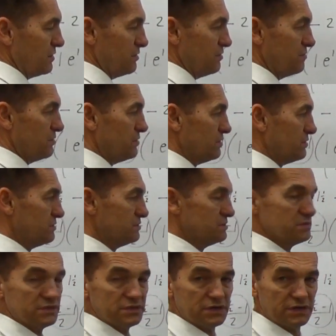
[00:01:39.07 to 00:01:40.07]
wrong.
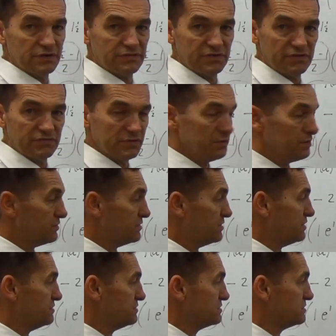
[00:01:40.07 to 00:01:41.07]
So you don't even have to look at
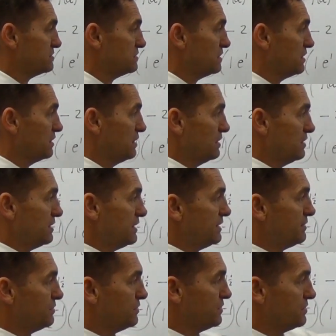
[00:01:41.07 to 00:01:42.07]
those.
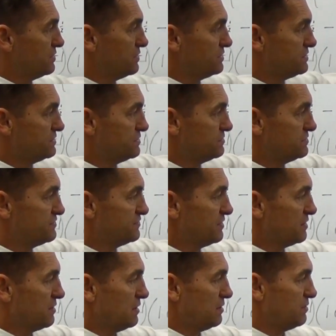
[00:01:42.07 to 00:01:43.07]
Now all you need to do is
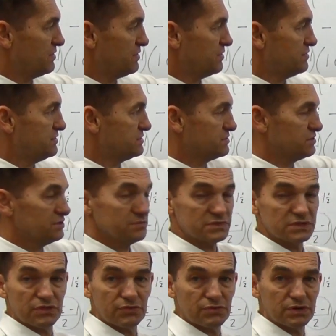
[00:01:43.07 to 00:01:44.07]
figure out whether this term's
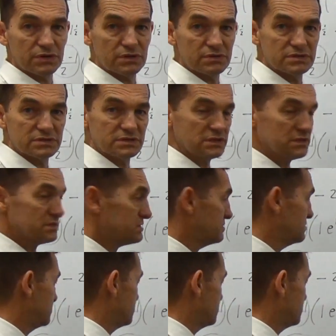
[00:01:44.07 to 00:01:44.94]
a 3 or a 6.